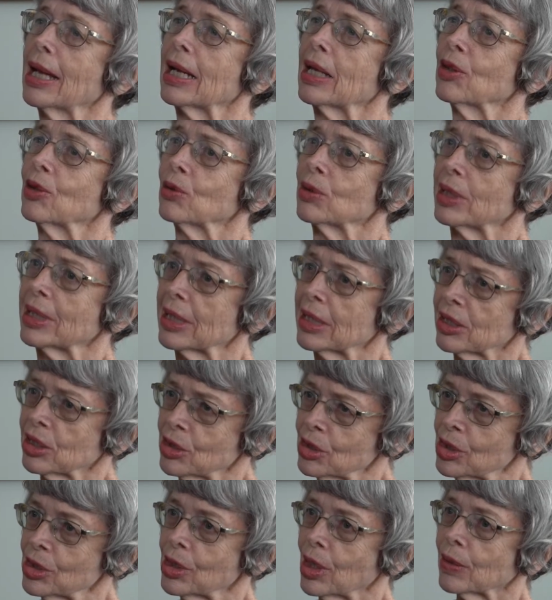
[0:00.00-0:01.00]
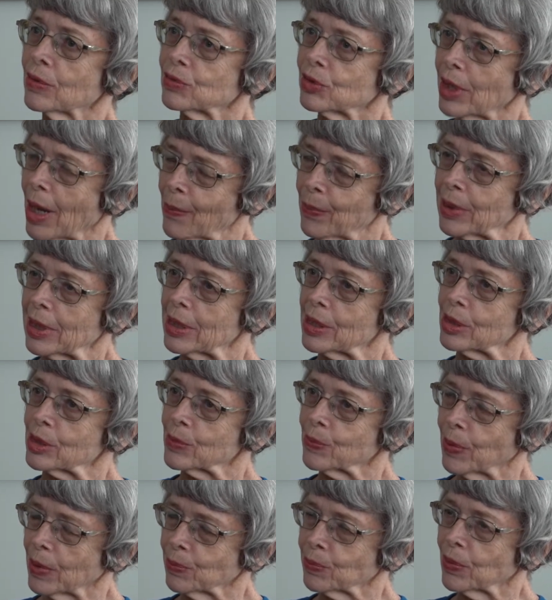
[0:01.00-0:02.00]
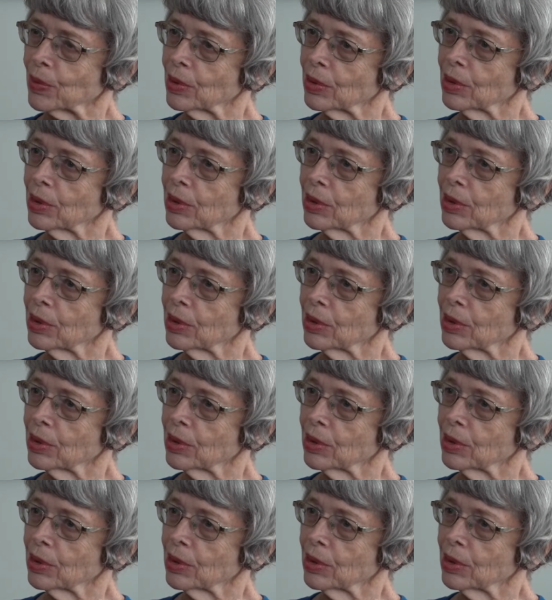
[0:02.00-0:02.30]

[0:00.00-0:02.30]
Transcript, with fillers: and the uniqueness of Japanese people.